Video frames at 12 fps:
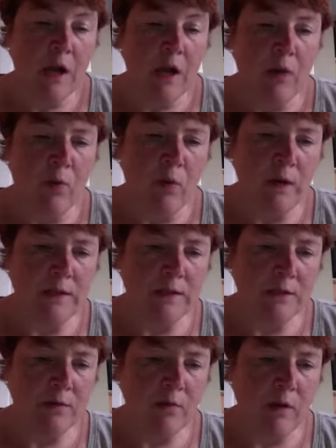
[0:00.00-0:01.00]
it
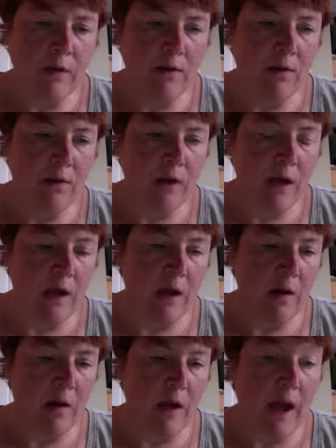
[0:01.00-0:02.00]
wasn't whether they
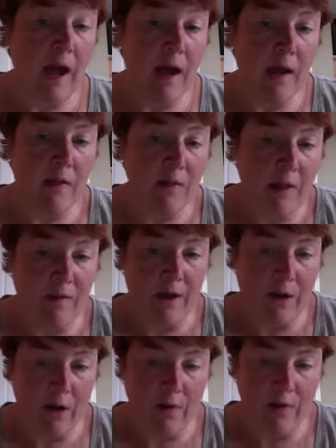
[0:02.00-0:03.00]
that they
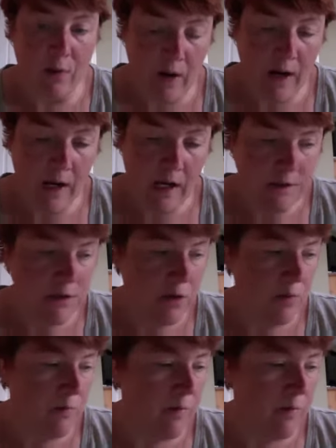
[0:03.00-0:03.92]
got the right answer,